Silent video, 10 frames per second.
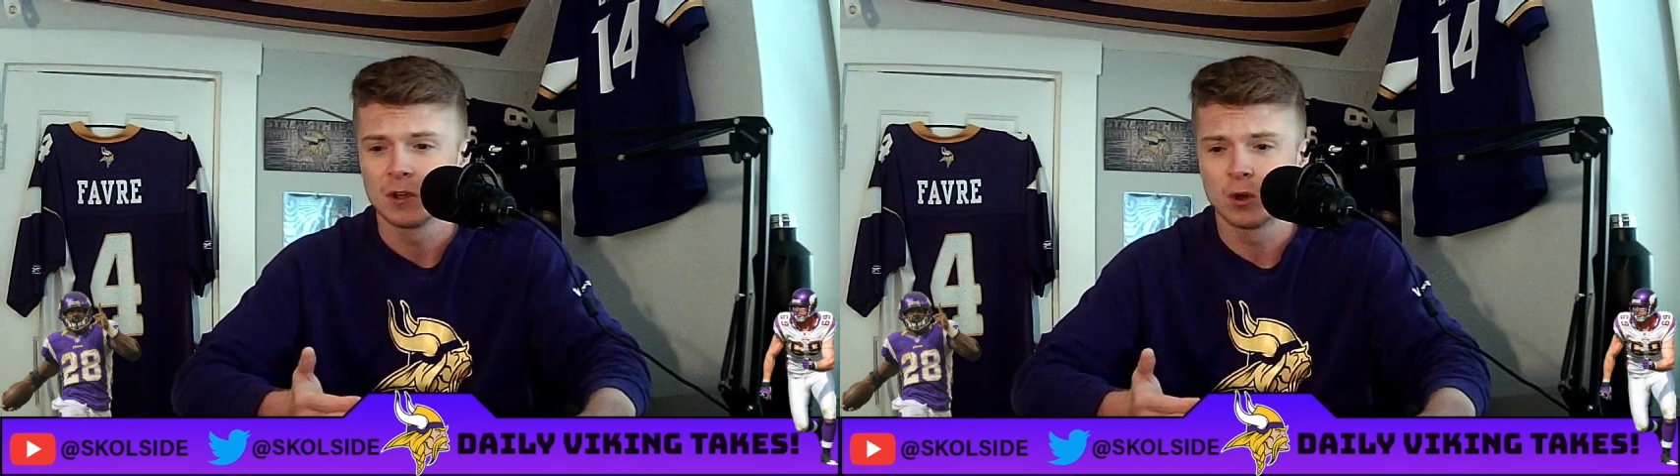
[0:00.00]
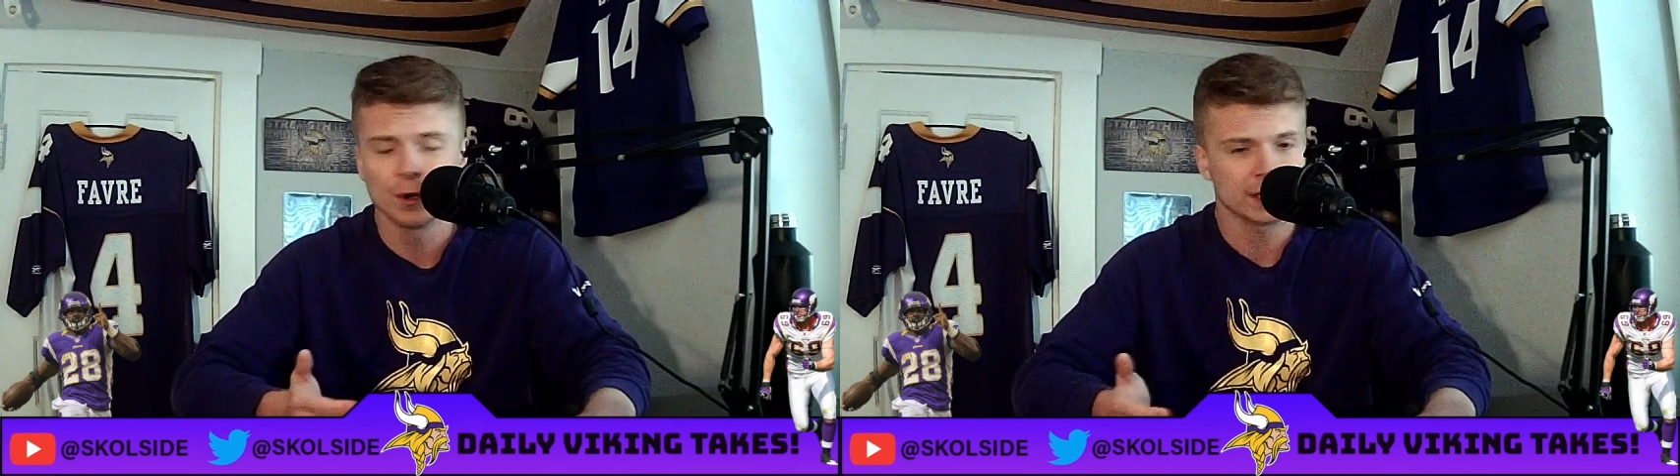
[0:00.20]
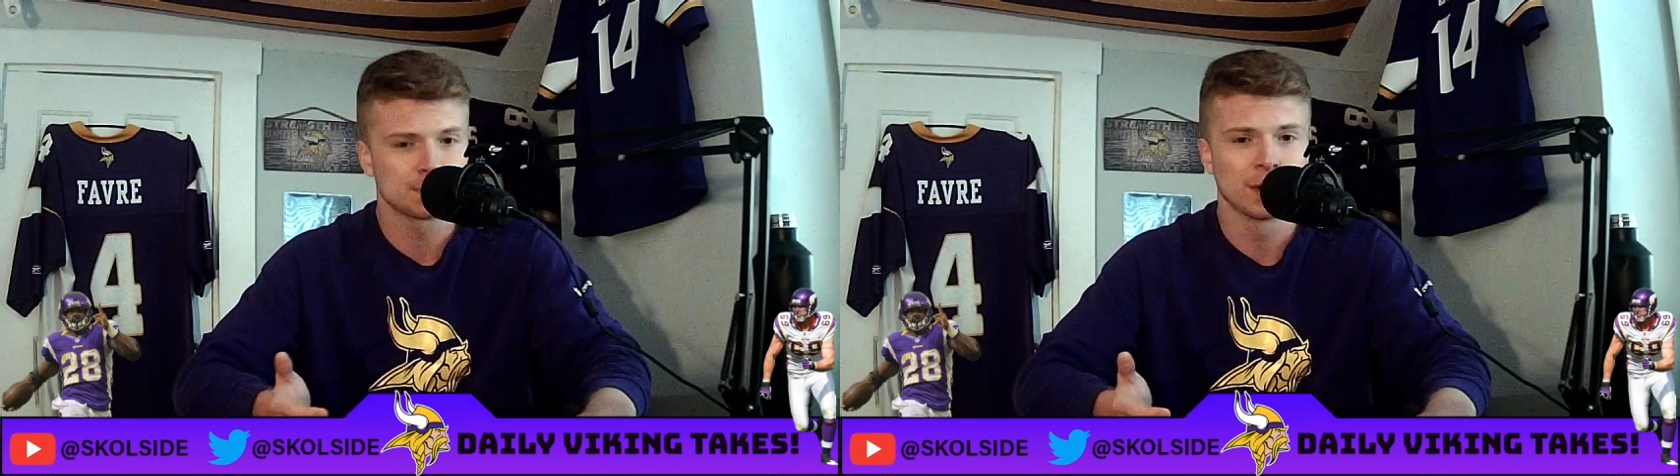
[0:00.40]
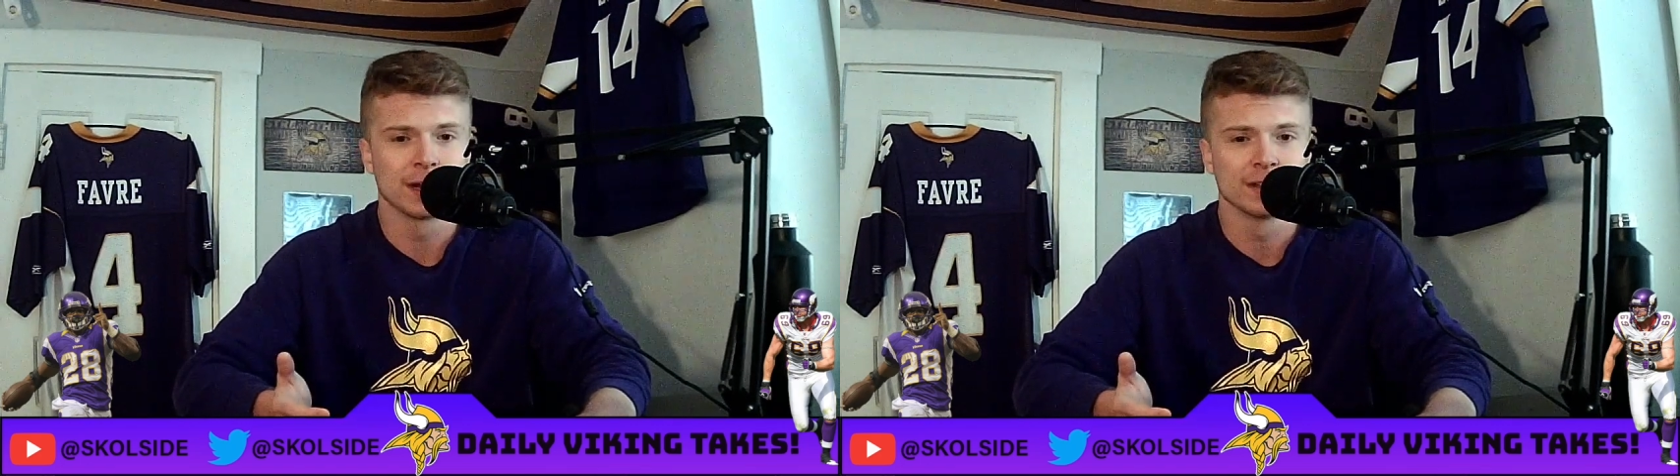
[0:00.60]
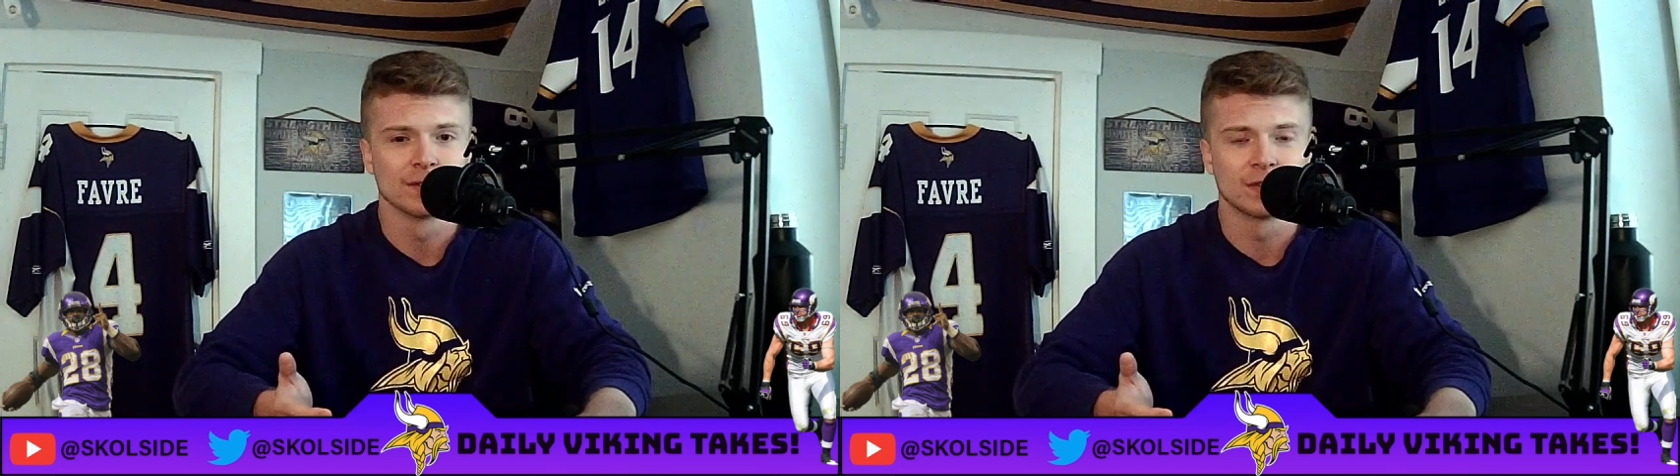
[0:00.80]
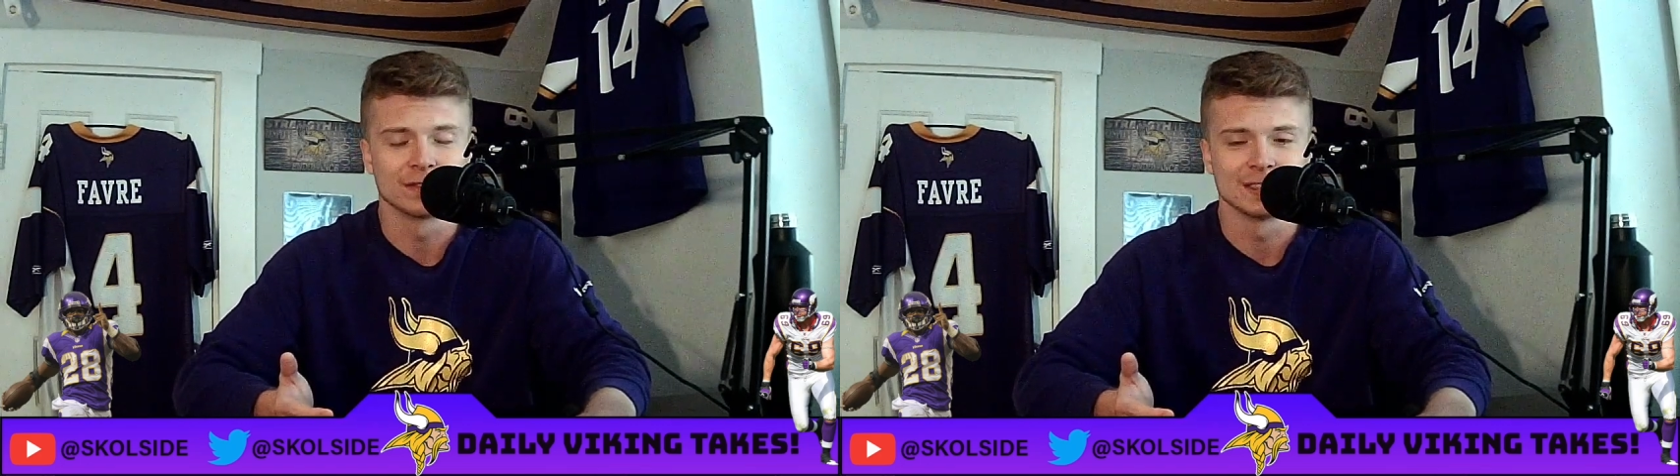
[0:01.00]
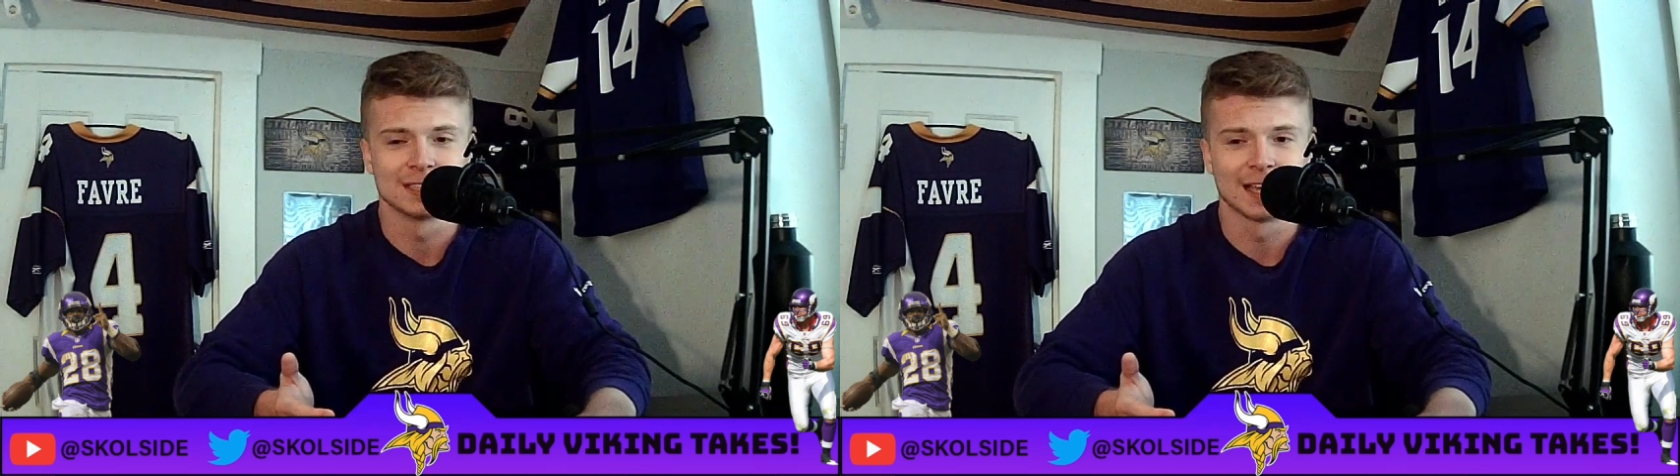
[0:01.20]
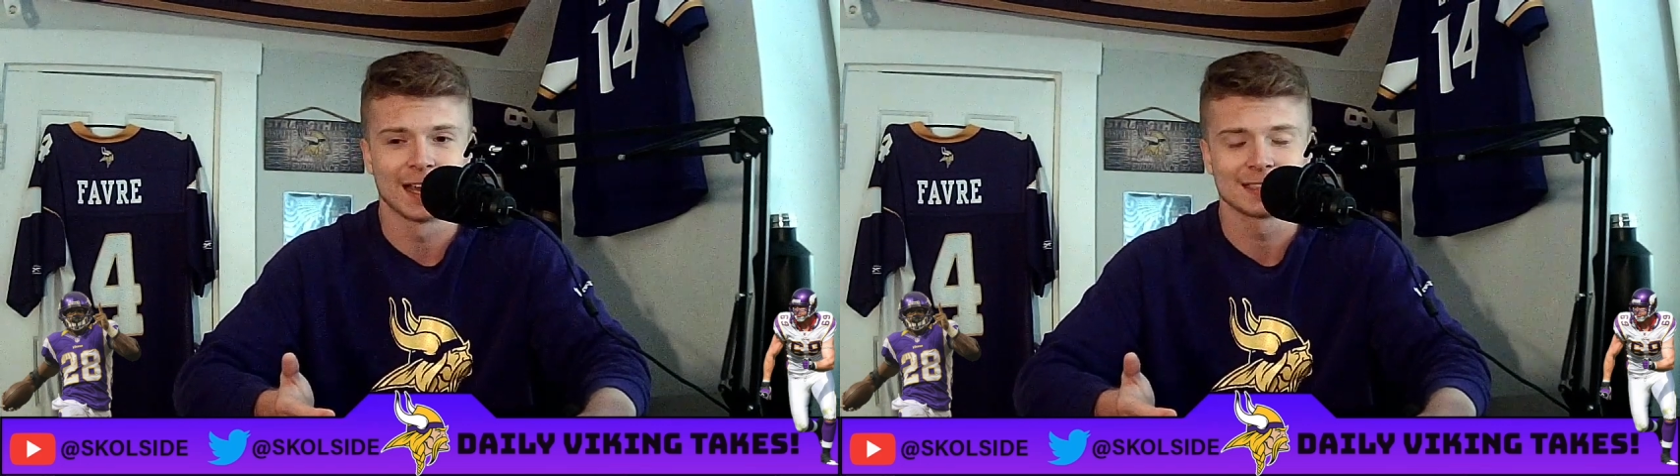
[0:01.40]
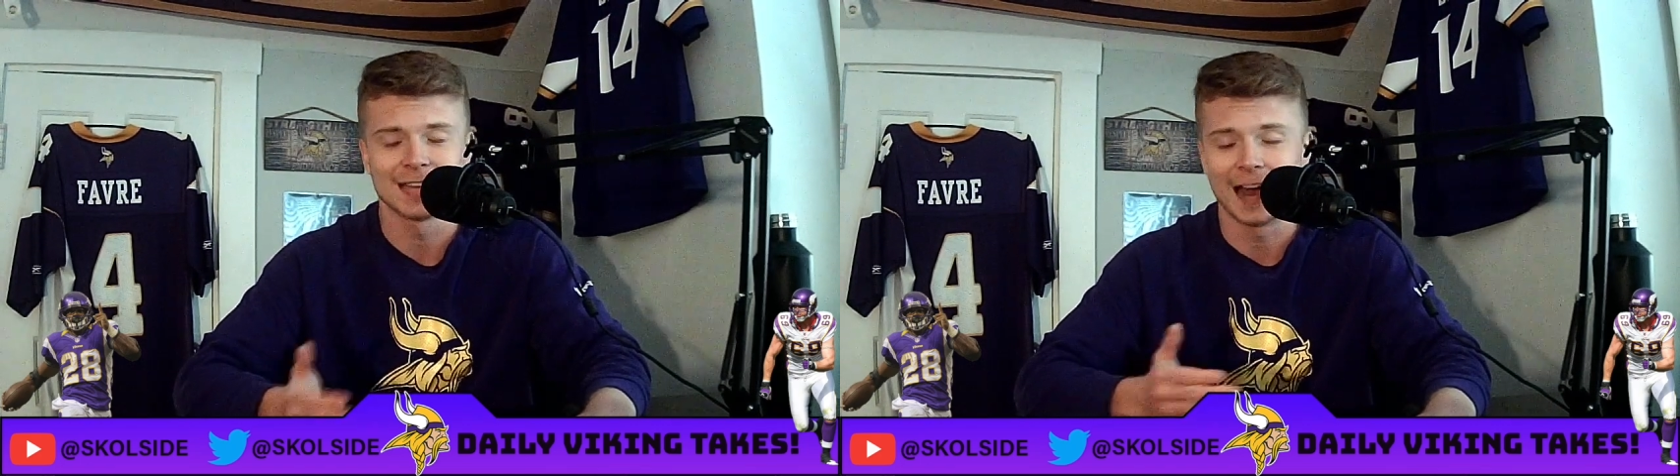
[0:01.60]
quickest player of the 50 sacks.